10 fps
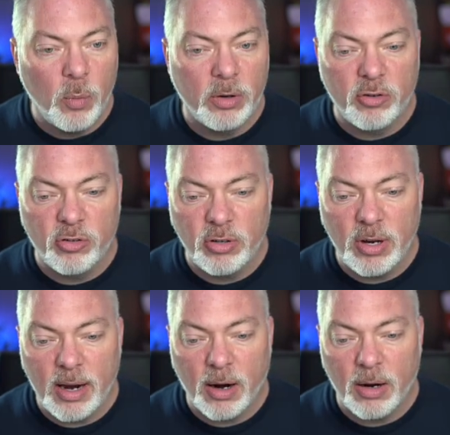
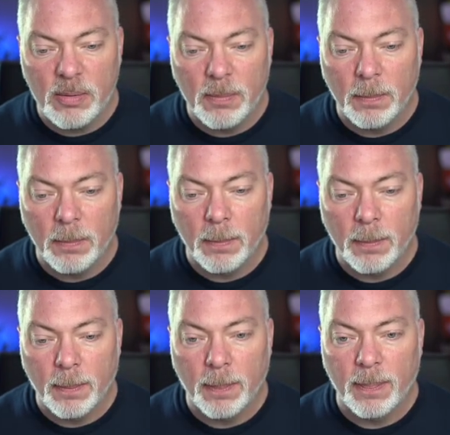share
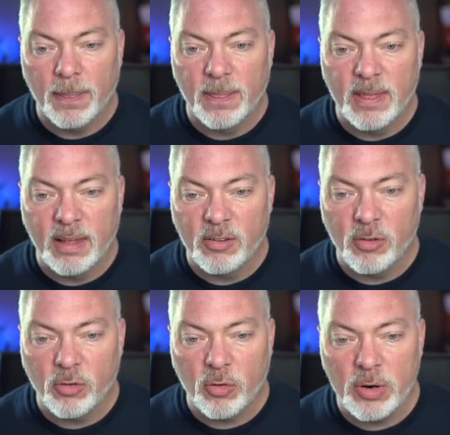this
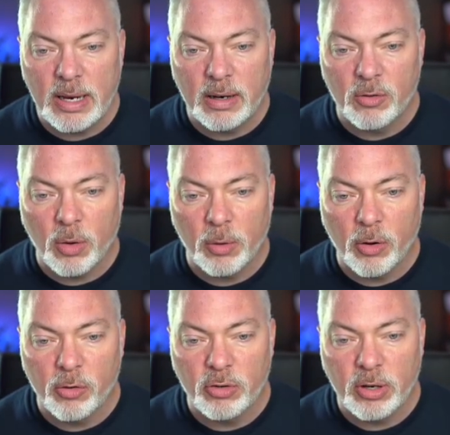screen. So I want to
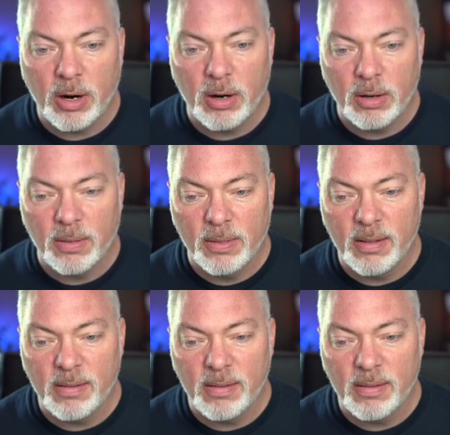go share this